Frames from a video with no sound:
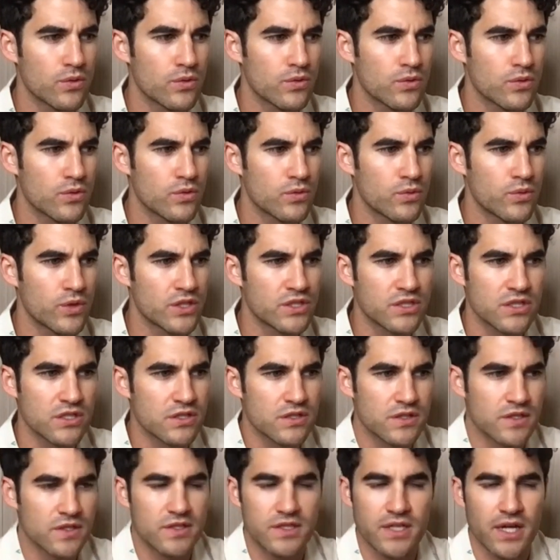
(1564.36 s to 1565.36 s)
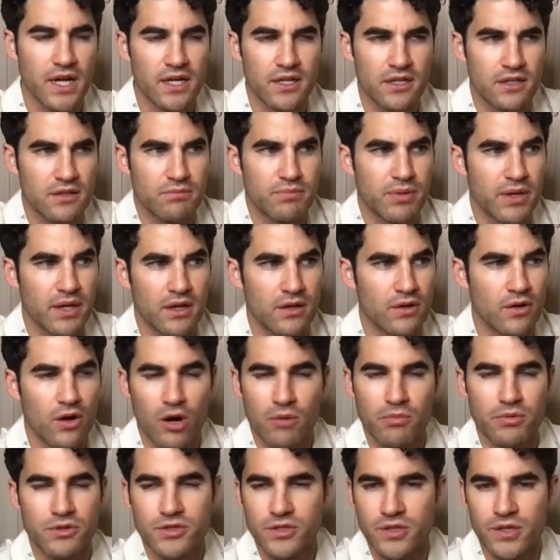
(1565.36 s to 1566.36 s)
we just decided to pick an
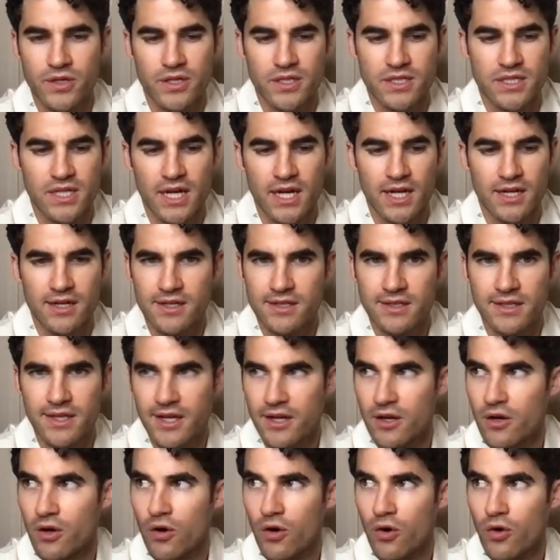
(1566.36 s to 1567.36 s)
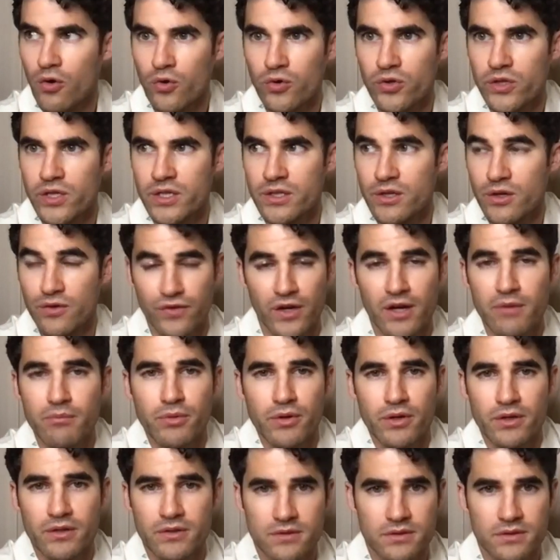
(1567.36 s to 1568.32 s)
arbitrary date in like early November